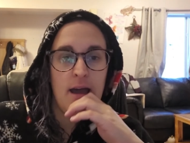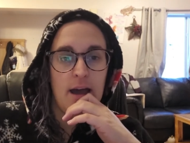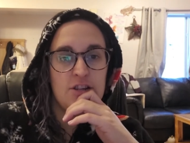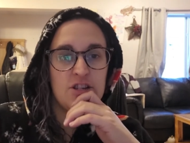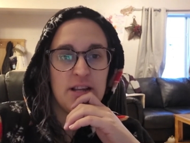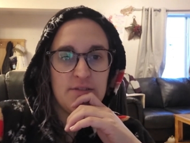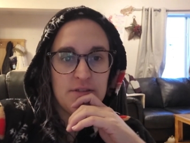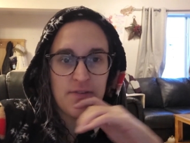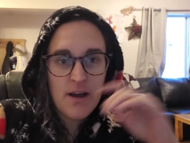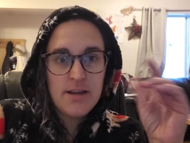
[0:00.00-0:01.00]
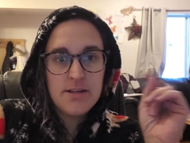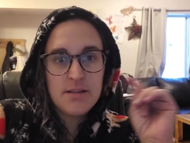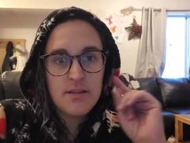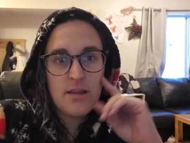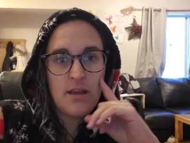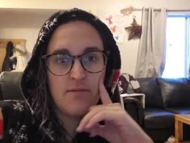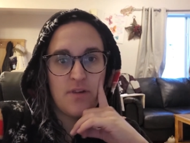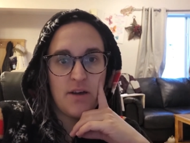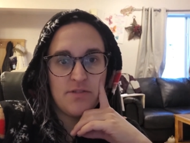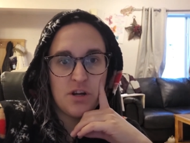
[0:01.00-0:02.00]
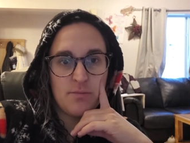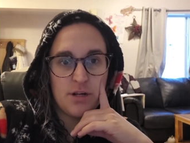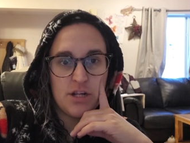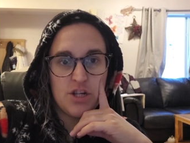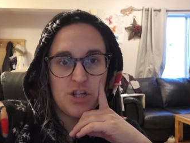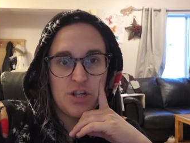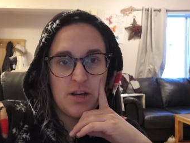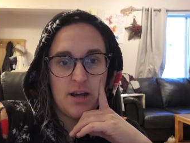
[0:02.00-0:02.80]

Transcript: I just have to find the 5-star prediction,